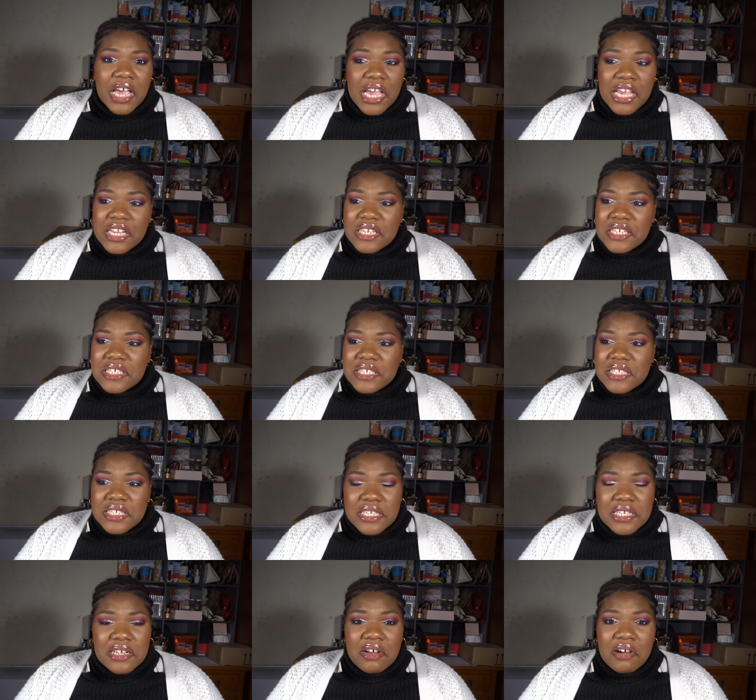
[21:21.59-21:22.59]
It's
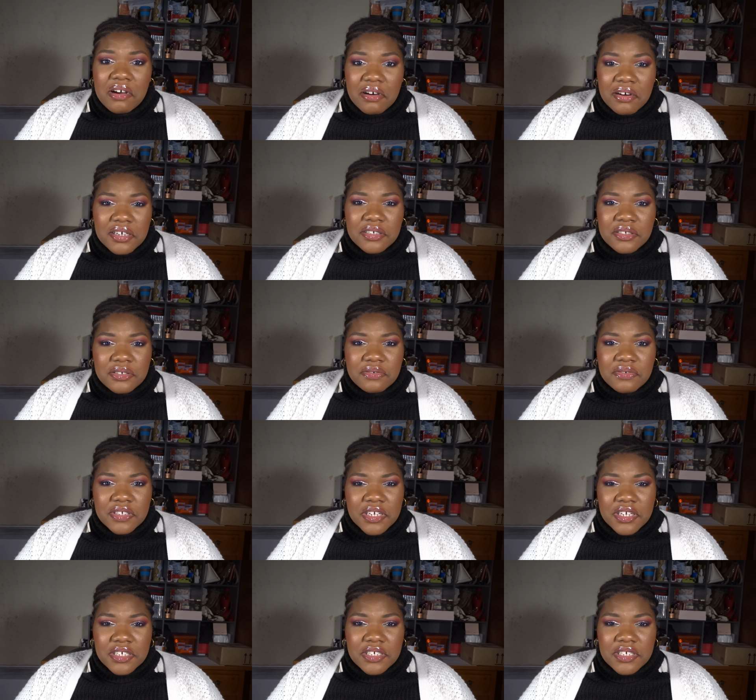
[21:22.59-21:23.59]
still hard to
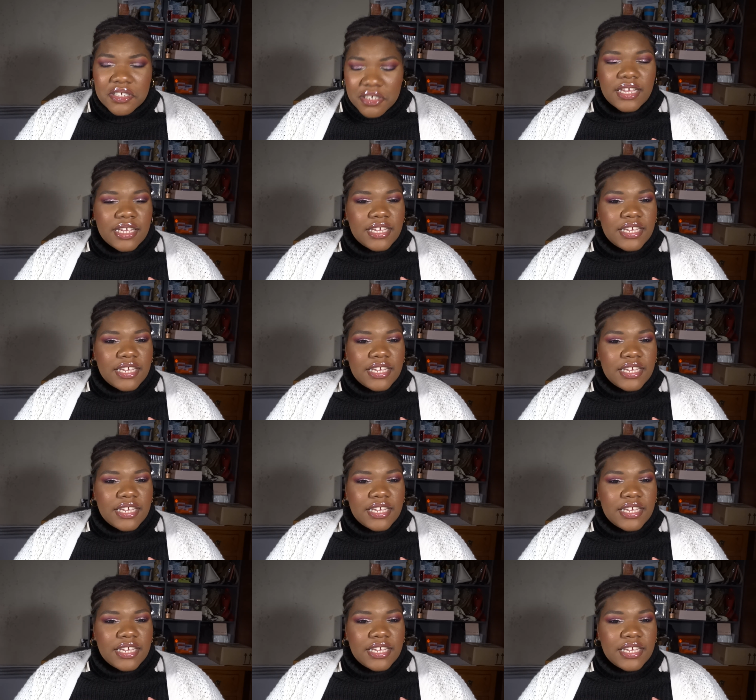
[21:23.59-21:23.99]
finish.